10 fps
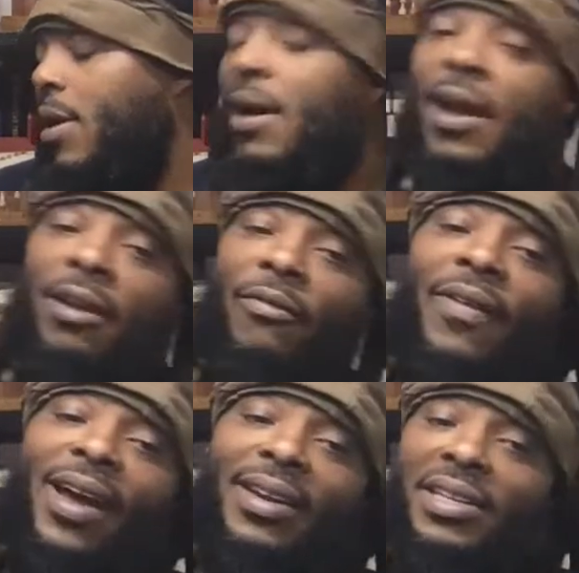And the
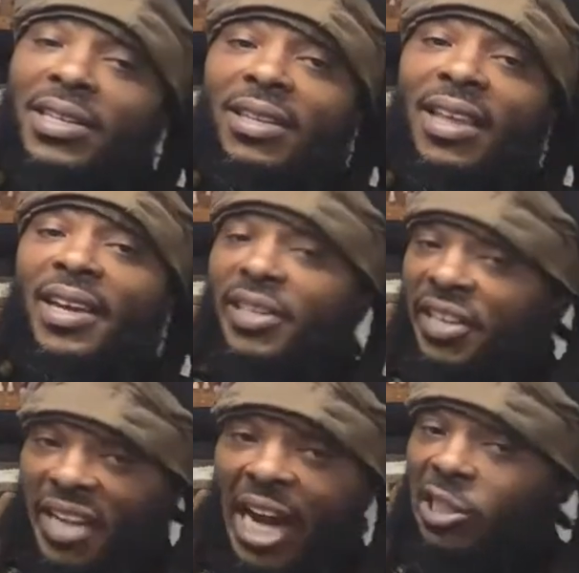fact that she thinks her
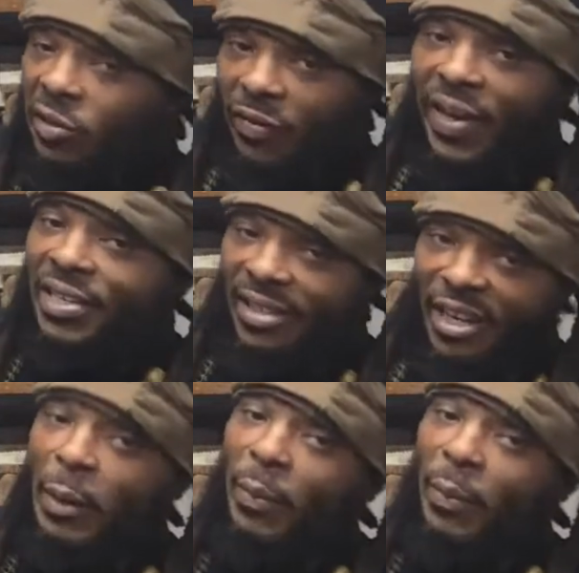natural face looks